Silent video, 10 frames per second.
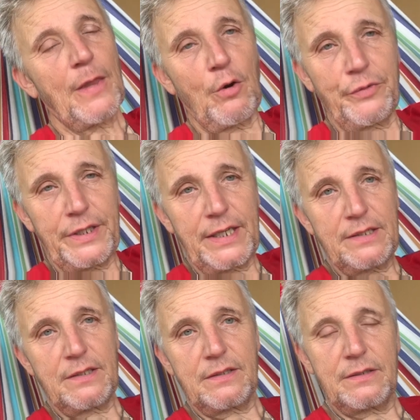over the
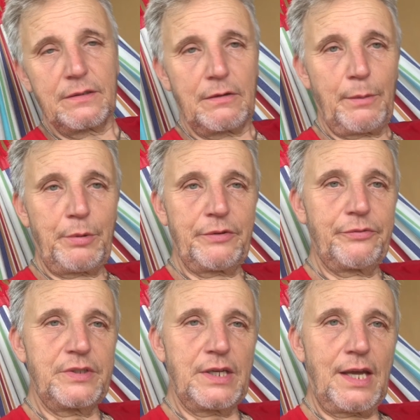next couple of
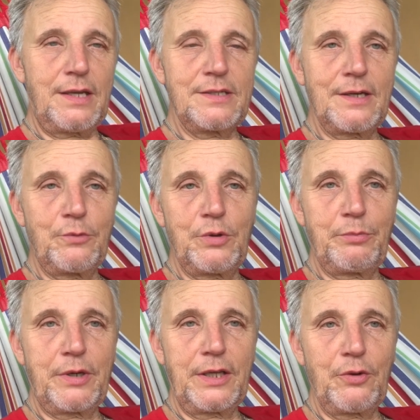days, I will
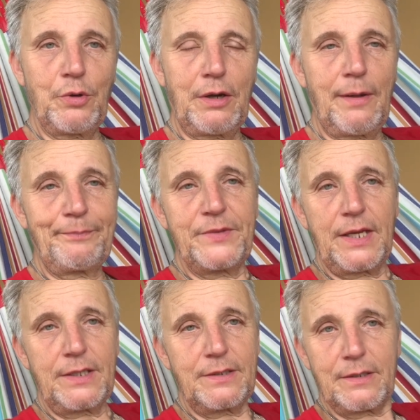bring you an
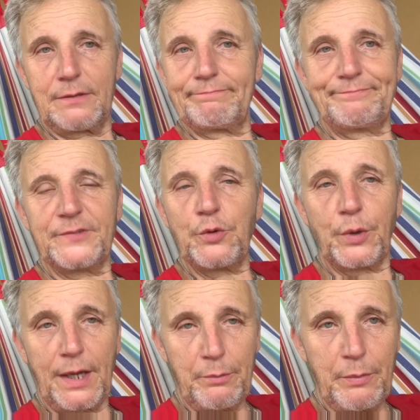update and you
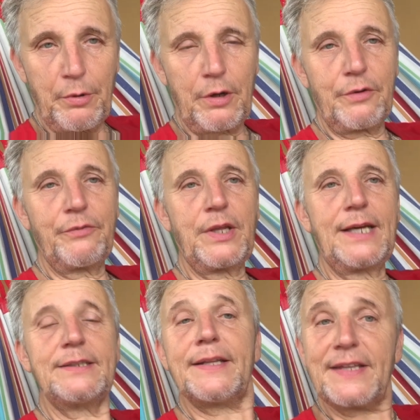can be part of
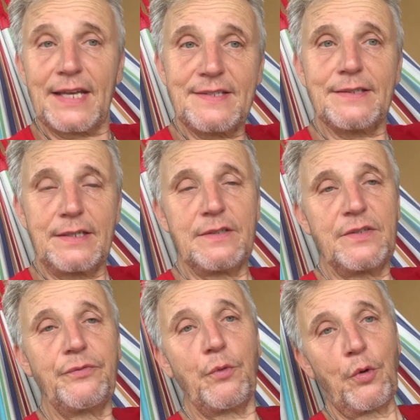that. And yes, it
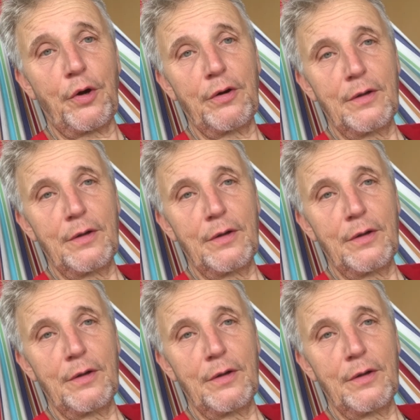is for